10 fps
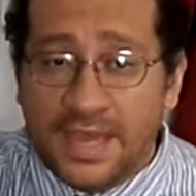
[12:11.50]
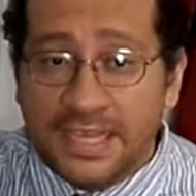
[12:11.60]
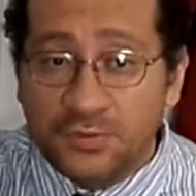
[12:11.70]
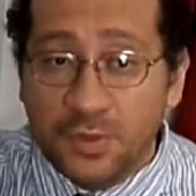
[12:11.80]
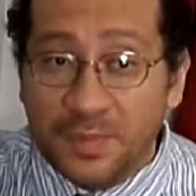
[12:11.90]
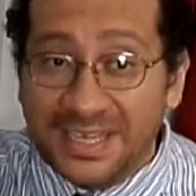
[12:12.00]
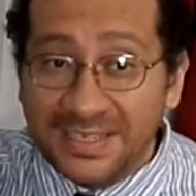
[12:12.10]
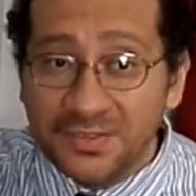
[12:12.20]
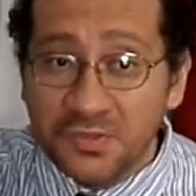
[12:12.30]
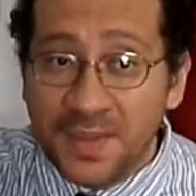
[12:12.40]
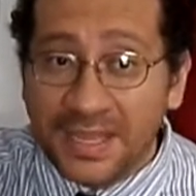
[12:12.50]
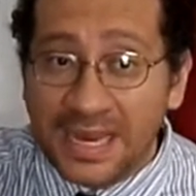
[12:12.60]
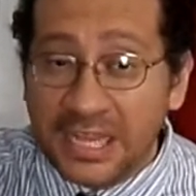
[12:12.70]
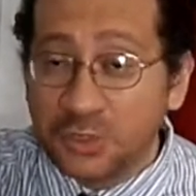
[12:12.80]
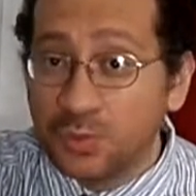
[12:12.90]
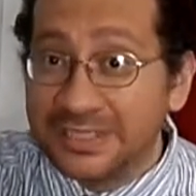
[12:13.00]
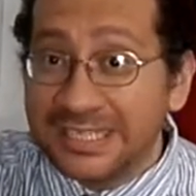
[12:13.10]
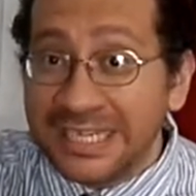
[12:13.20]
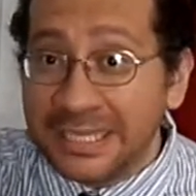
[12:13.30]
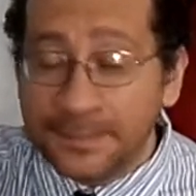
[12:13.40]
As we begin to make an actual
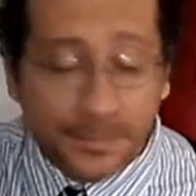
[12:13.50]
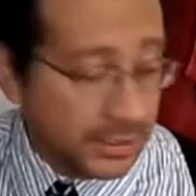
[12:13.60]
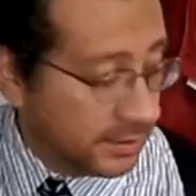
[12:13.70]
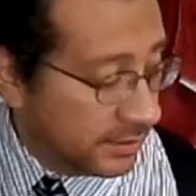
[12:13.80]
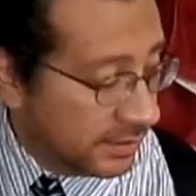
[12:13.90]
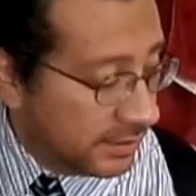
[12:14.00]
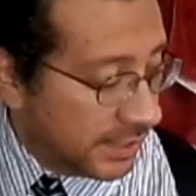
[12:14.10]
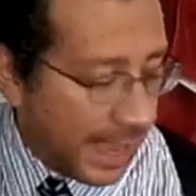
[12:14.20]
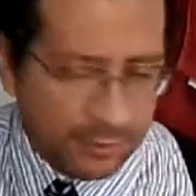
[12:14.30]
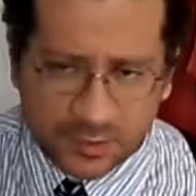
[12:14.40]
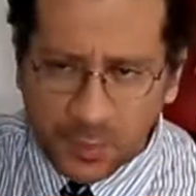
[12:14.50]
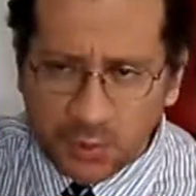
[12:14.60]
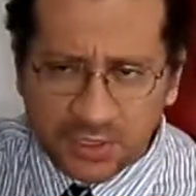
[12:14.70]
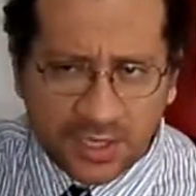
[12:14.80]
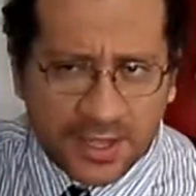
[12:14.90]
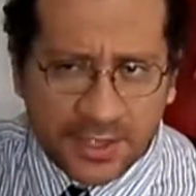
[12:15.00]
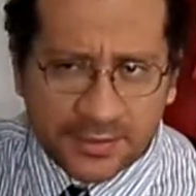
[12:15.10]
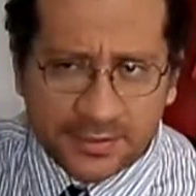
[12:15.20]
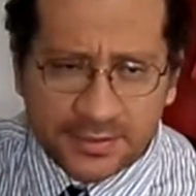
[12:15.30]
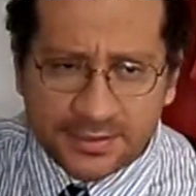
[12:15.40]
team, I was supposed to
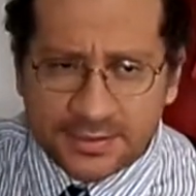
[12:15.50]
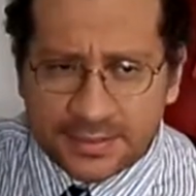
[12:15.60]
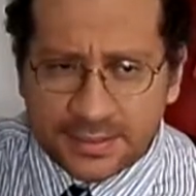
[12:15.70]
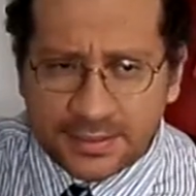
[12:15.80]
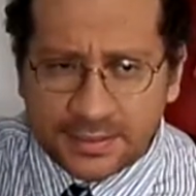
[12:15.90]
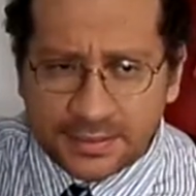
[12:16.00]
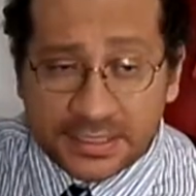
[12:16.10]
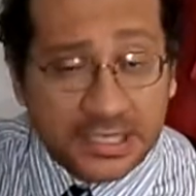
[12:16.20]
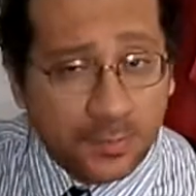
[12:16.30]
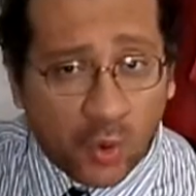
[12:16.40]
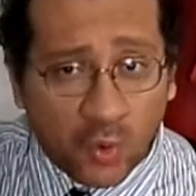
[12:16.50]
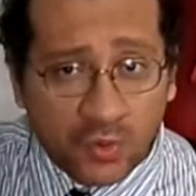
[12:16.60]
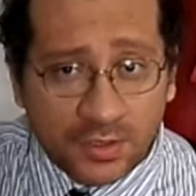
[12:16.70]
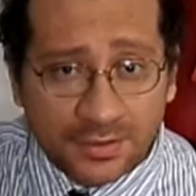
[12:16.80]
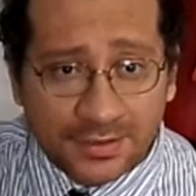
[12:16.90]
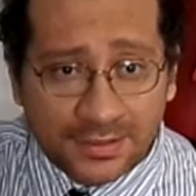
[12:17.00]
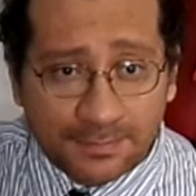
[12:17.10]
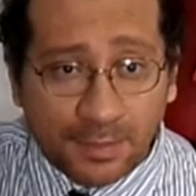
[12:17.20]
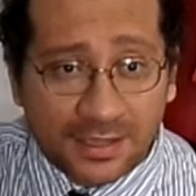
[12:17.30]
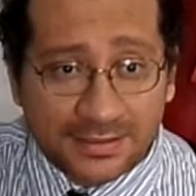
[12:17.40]
learn keyboard,
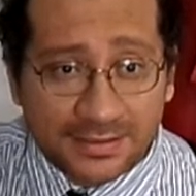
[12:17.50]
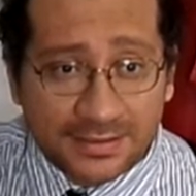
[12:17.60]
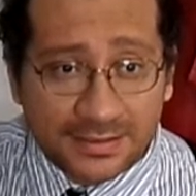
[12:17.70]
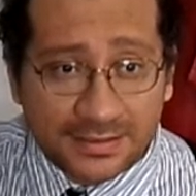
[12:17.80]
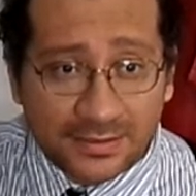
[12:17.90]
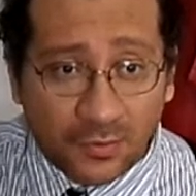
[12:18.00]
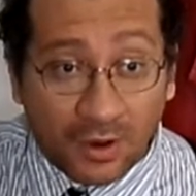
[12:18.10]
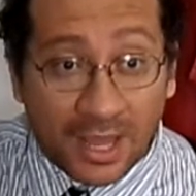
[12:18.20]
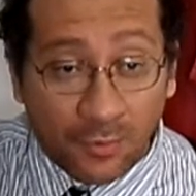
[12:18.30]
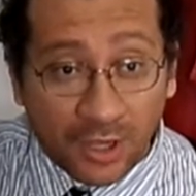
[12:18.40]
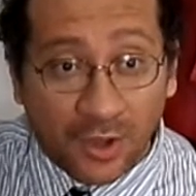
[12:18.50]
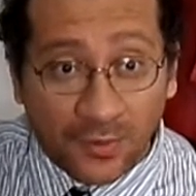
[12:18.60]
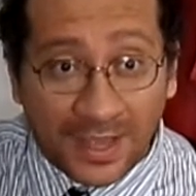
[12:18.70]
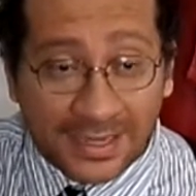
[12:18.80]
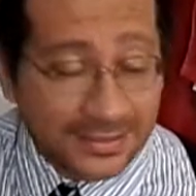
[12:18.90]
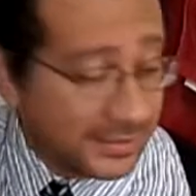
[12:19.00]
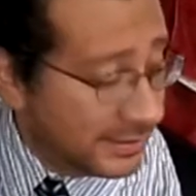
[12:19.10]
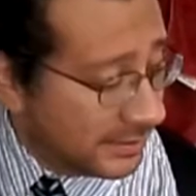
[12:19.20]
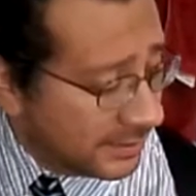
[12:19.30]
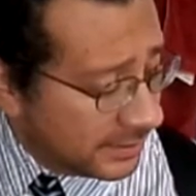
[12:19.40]
but while I work on that,
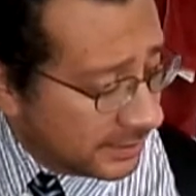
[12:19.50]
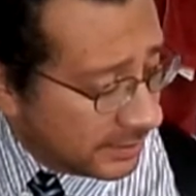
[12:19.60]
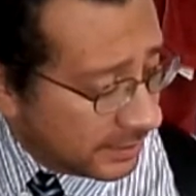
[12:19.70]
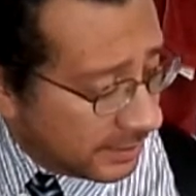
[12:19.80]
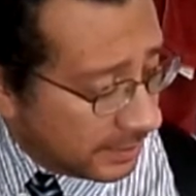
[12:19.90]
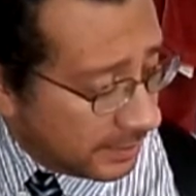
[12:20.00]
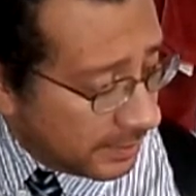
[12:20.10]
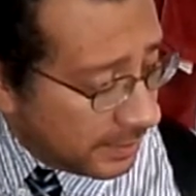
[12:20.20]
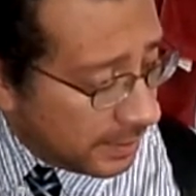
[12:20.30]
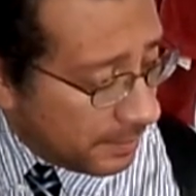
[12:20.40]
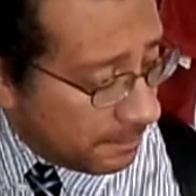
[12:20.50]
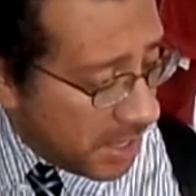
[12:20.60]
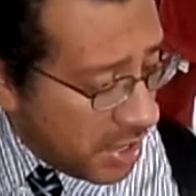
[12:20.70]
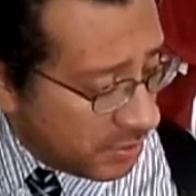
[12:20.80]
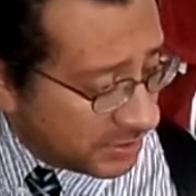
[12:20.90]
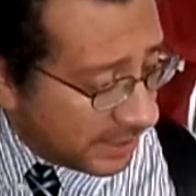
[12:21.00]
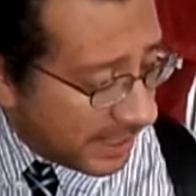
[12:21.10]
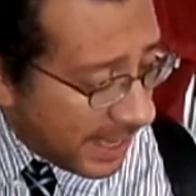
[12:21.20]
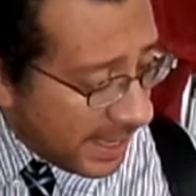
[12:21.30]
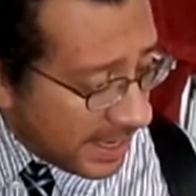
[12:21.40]
Mo said,
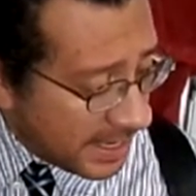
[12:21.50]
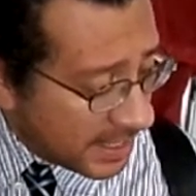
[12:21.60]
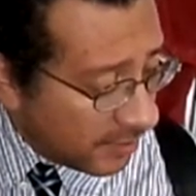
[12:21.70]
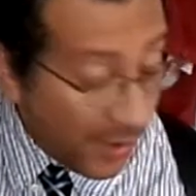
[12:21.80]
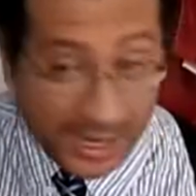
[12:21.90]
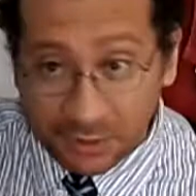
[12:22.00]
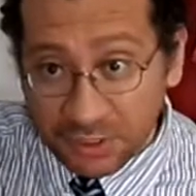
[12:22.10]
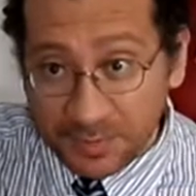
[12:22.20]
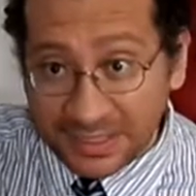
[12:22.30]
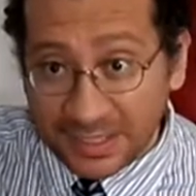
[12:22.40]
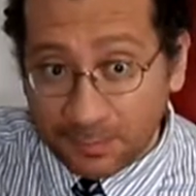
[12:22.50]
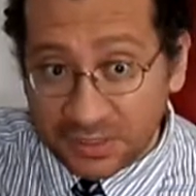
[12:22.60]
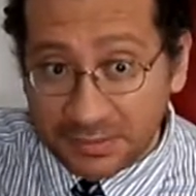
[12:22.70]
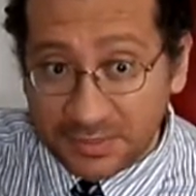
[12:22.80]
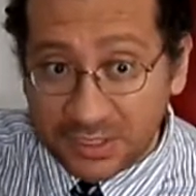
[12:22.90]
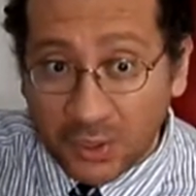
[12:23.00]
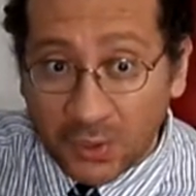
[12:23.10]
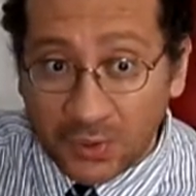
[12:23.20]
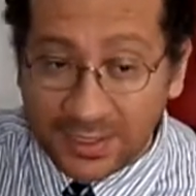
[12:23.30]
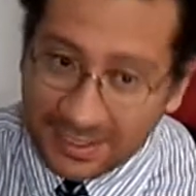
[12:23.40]
hey, why don't you mess up with some guitar?
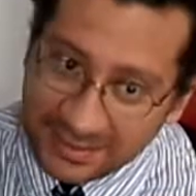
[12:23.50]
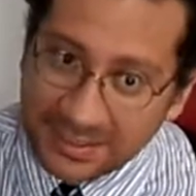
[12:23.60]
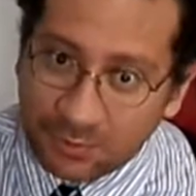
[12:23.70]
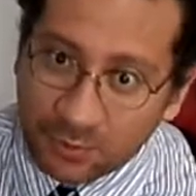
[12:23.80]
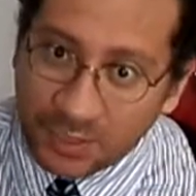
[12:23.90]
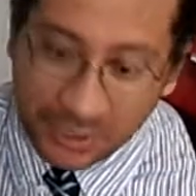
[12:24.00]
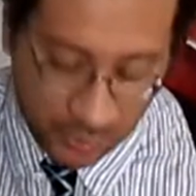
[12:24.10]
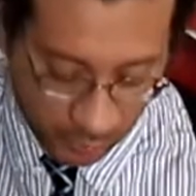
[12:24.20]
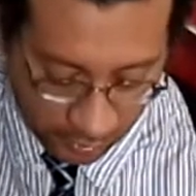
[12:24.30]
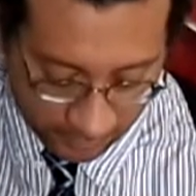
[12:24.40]
Let's see what we can do.